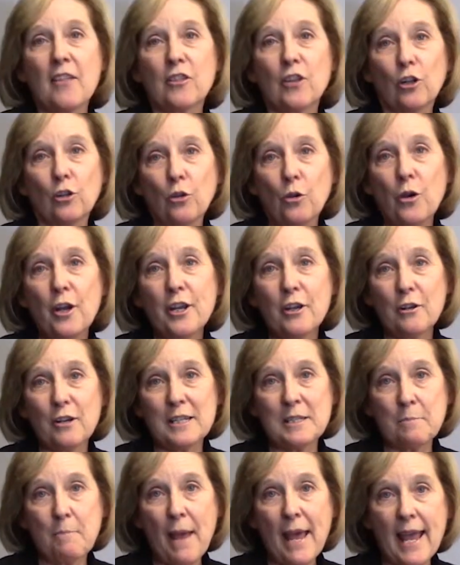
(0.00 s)
The lawyer
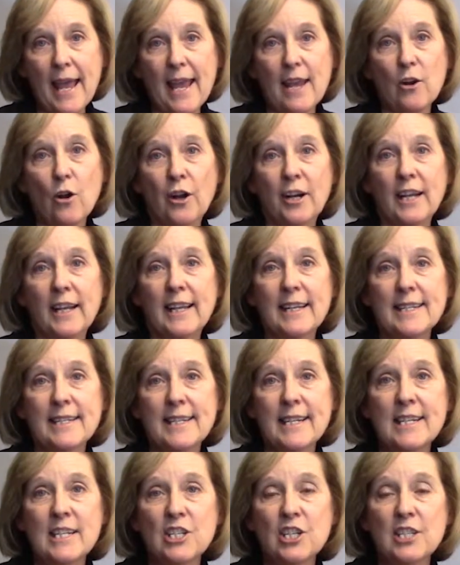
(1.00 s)
is paid on a
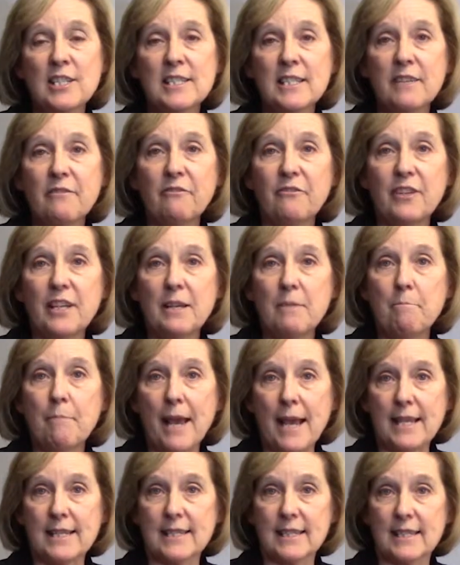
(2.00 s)
contingency fee
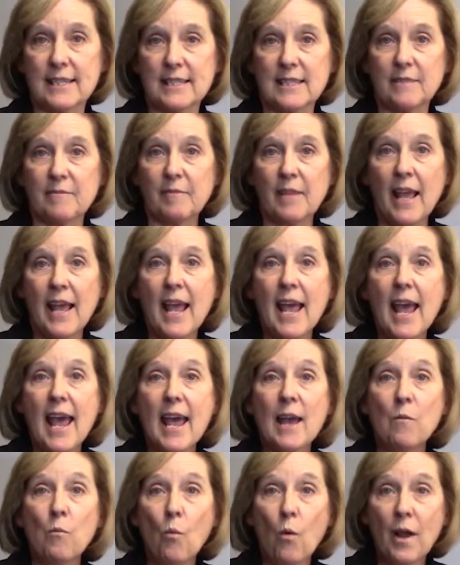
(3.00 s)
basis.
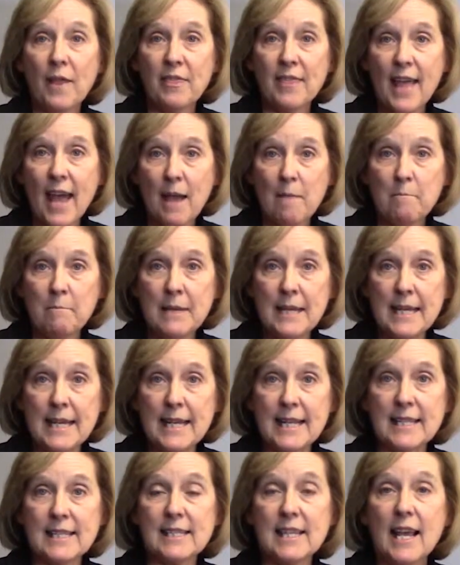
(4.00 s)
And what that
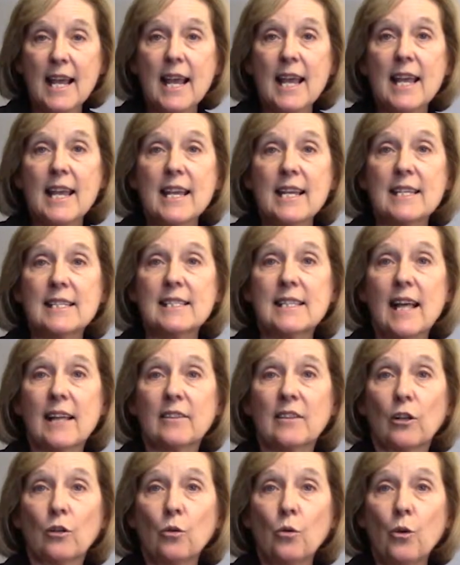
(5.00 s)
means is
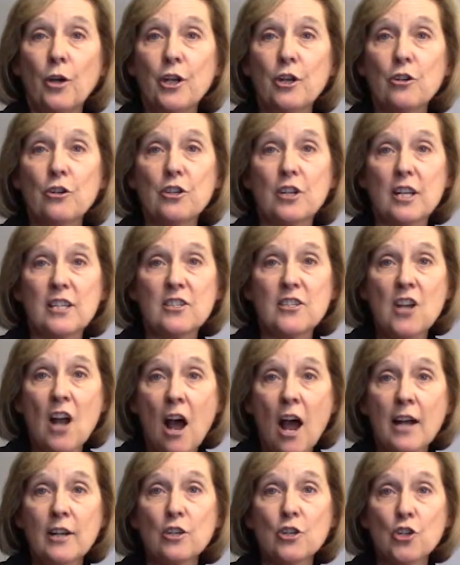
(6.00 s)
that the lawyer does
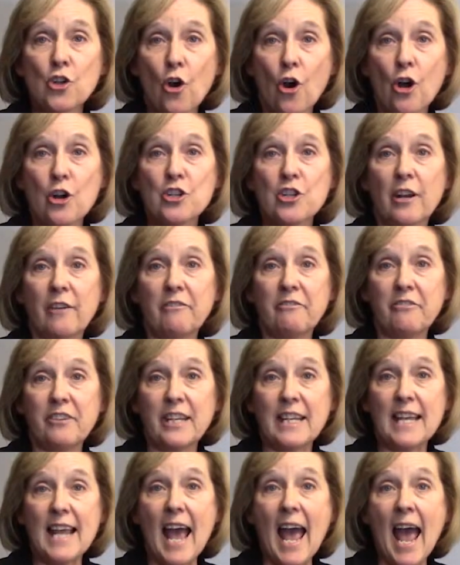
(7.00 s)
not charge a
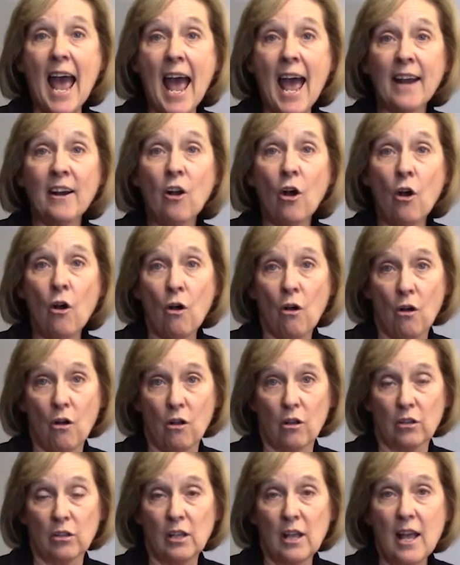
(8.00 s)
fee at
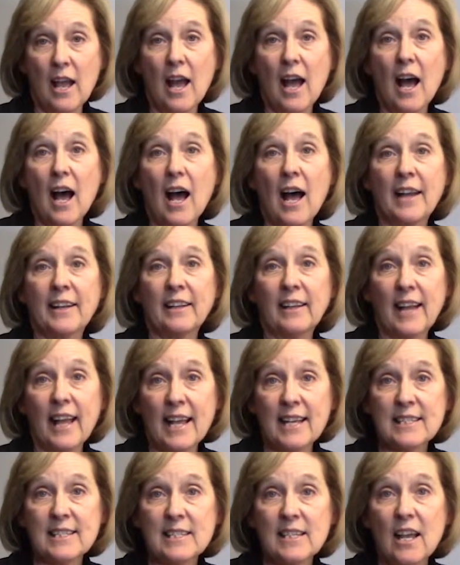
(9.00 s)
all
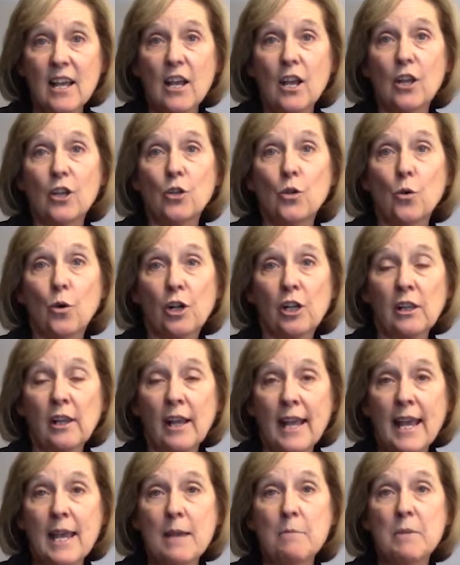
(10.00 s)
unless your
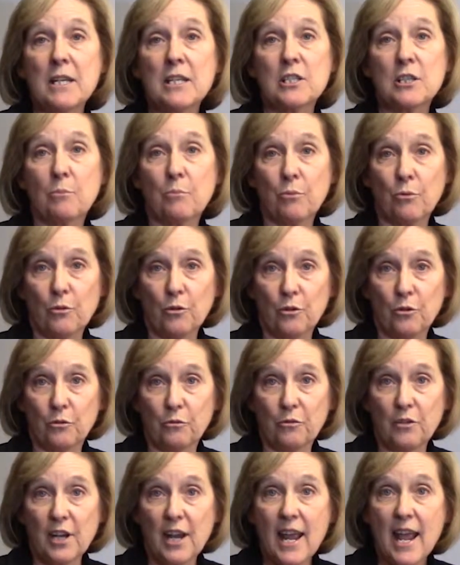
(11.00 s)
claim is
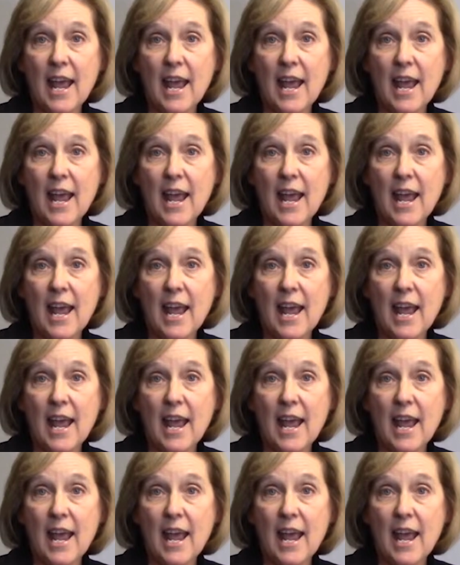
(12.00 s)
approved.